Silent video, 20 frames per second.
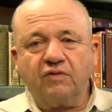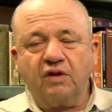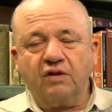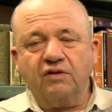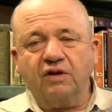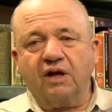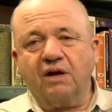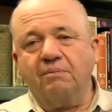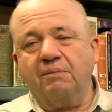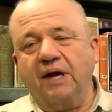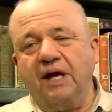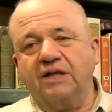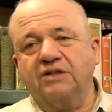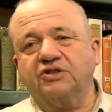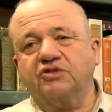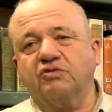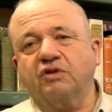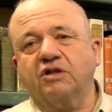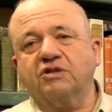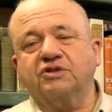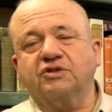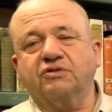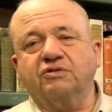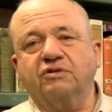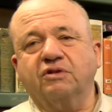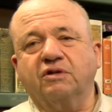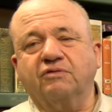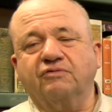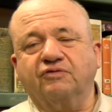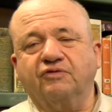the command
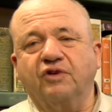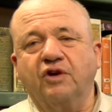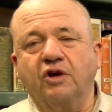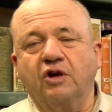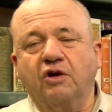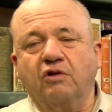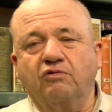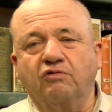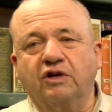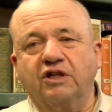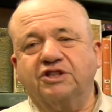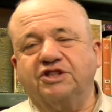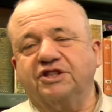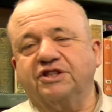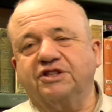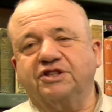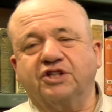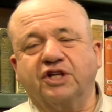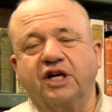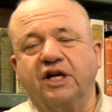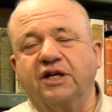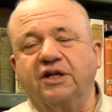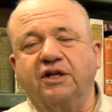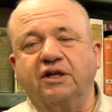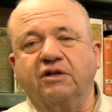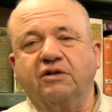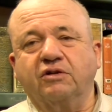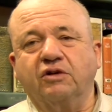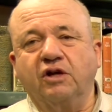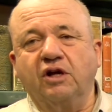structure of Russia and
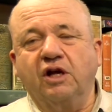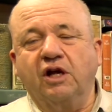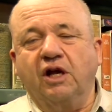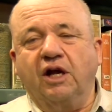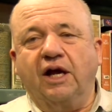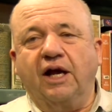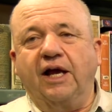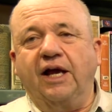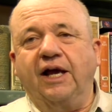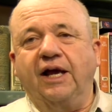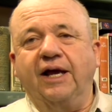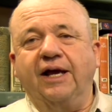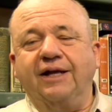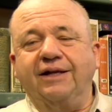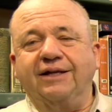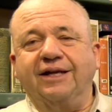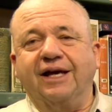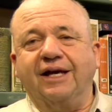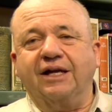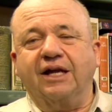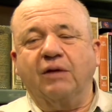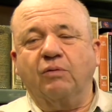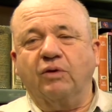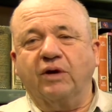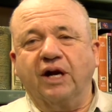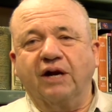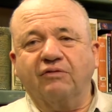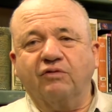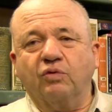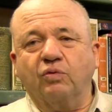China, and that
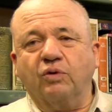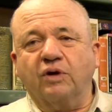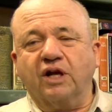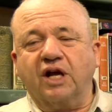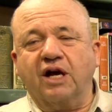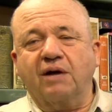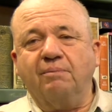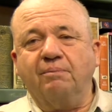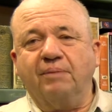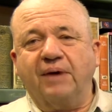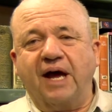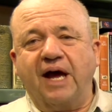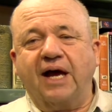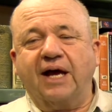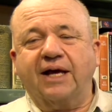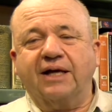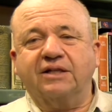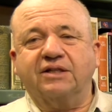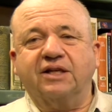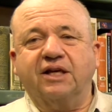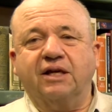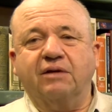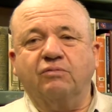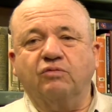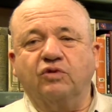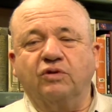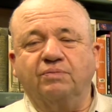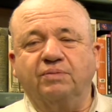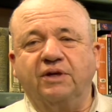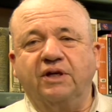whatever would come back at them
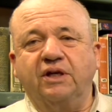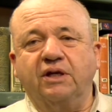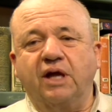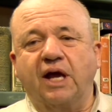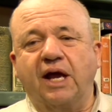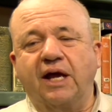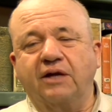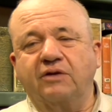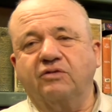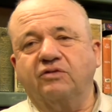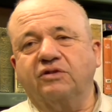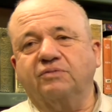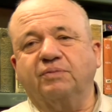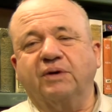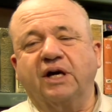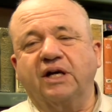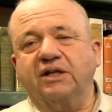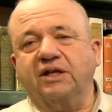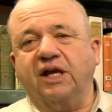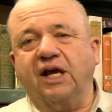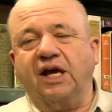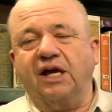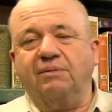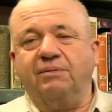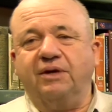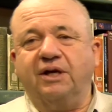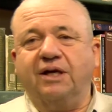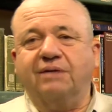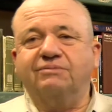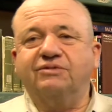would be handled by the
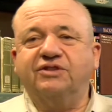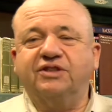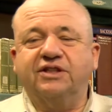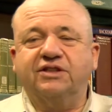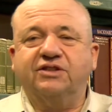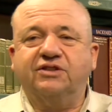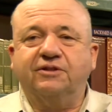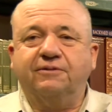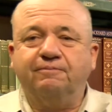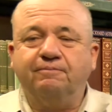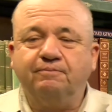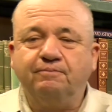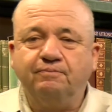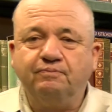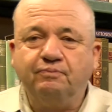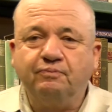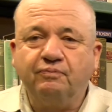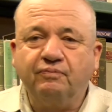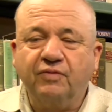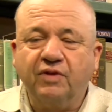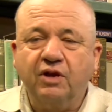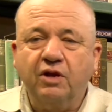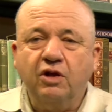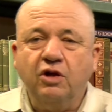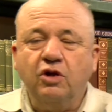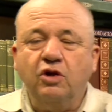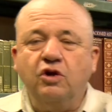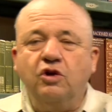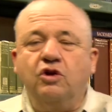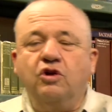ABM system.
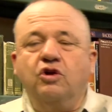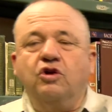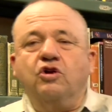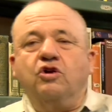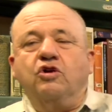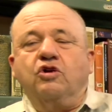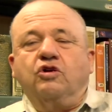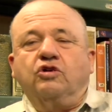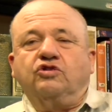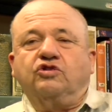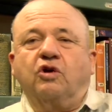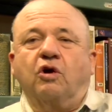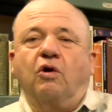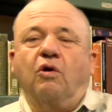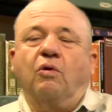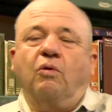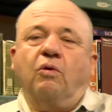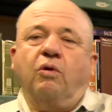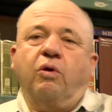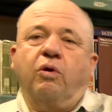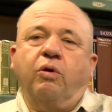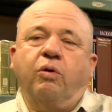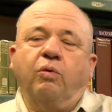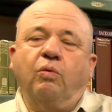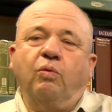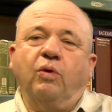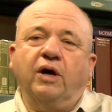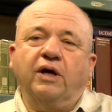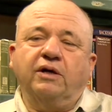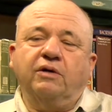So
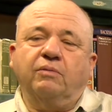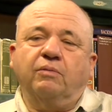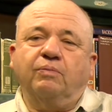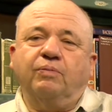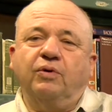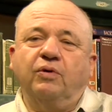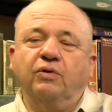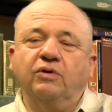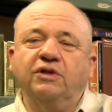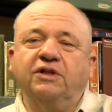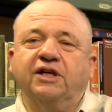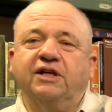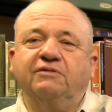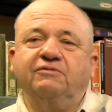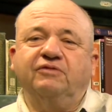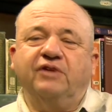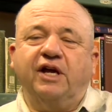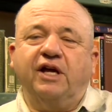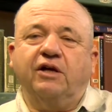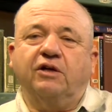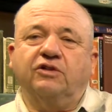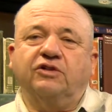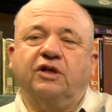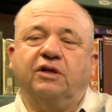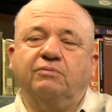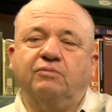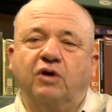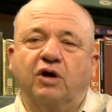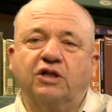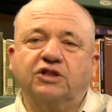what Putin unveiled
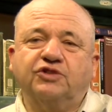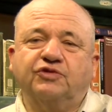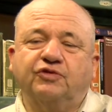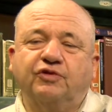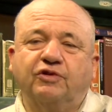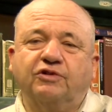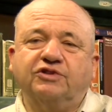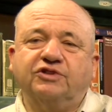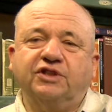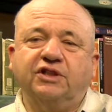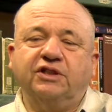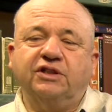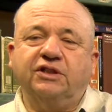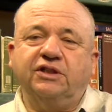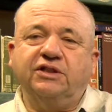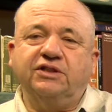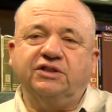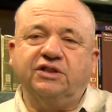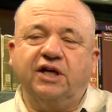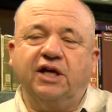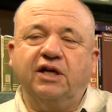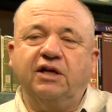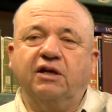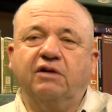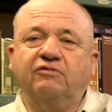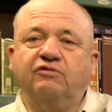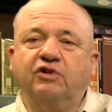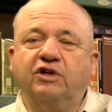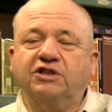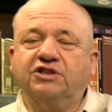on March 1st in the State
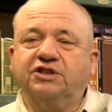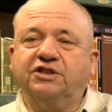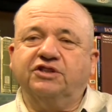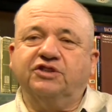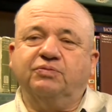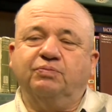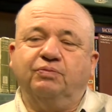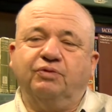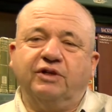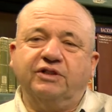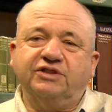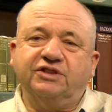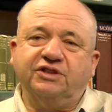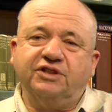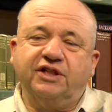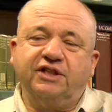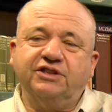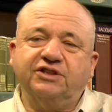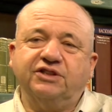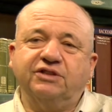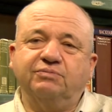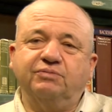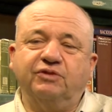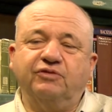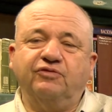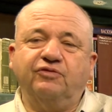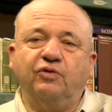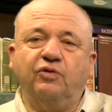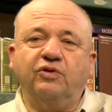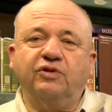of Russia's presentation
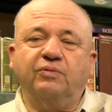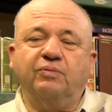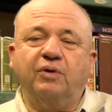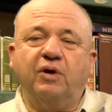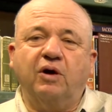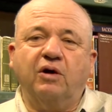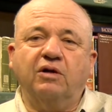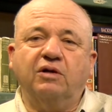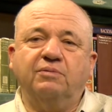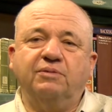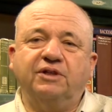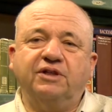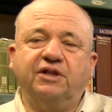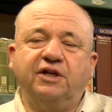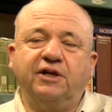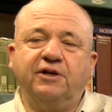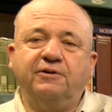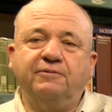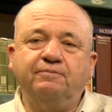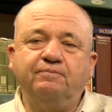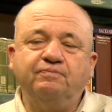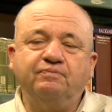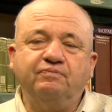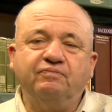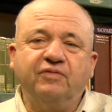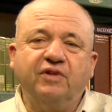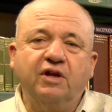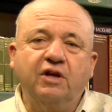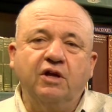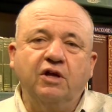before the parliament there
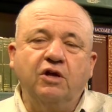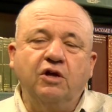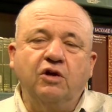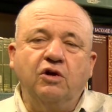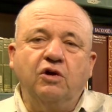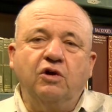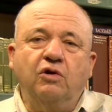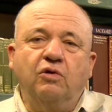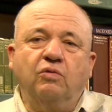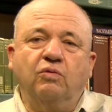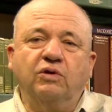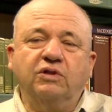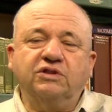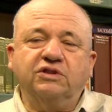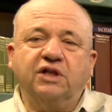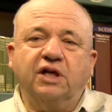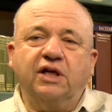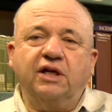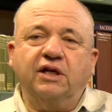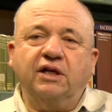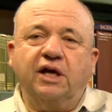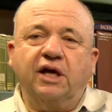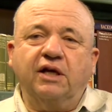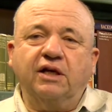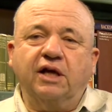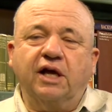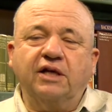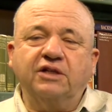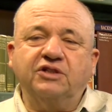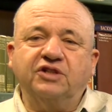was
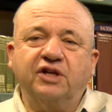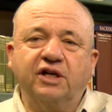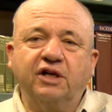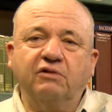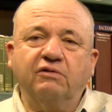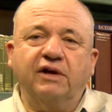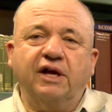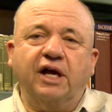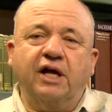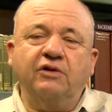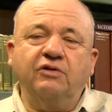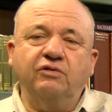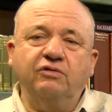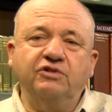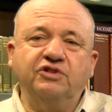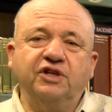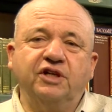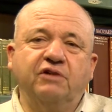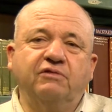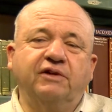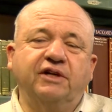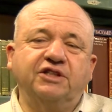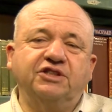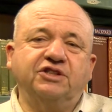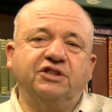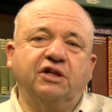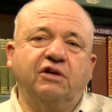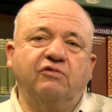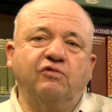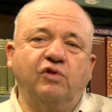a new
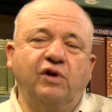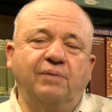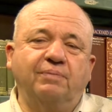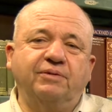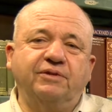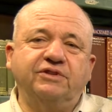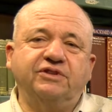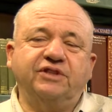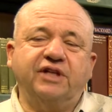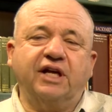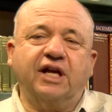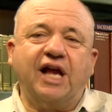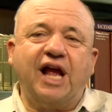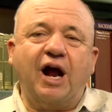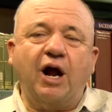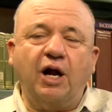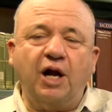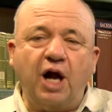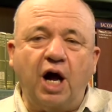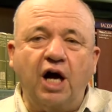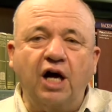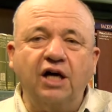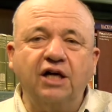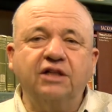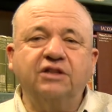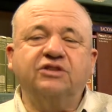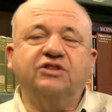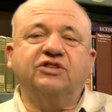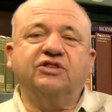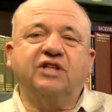generation of weapons that are
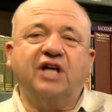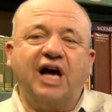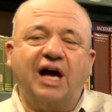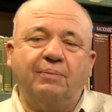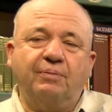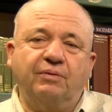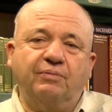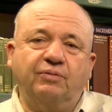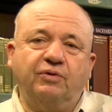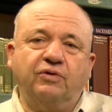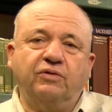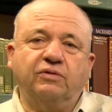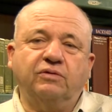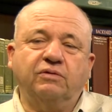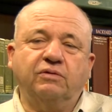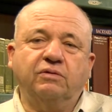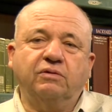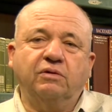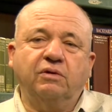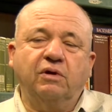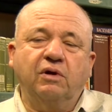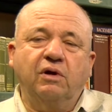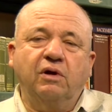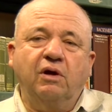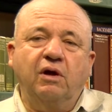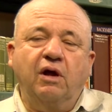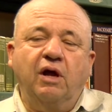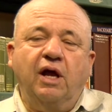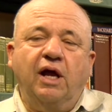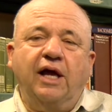unstoppable.
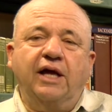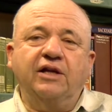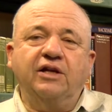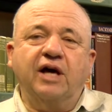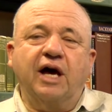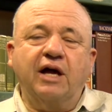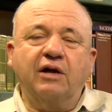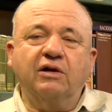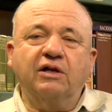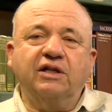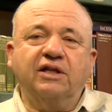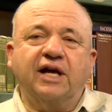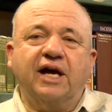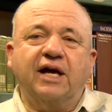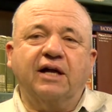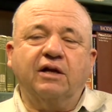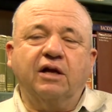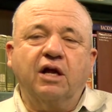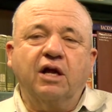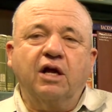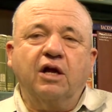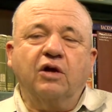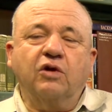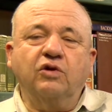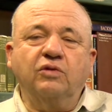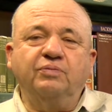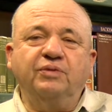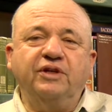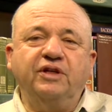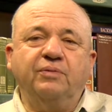And not only that,
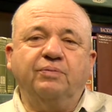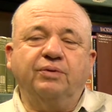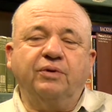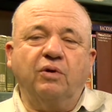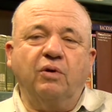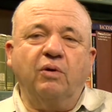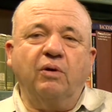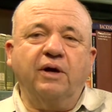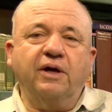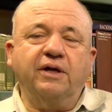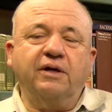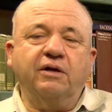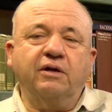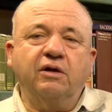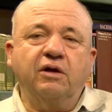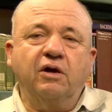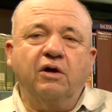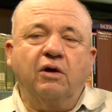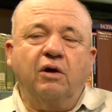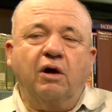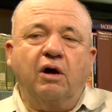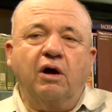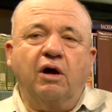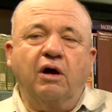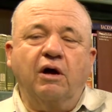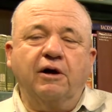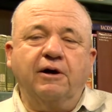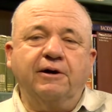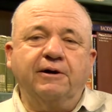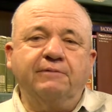could be deployed,
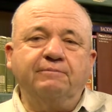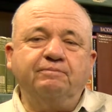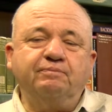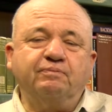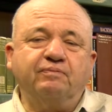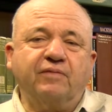and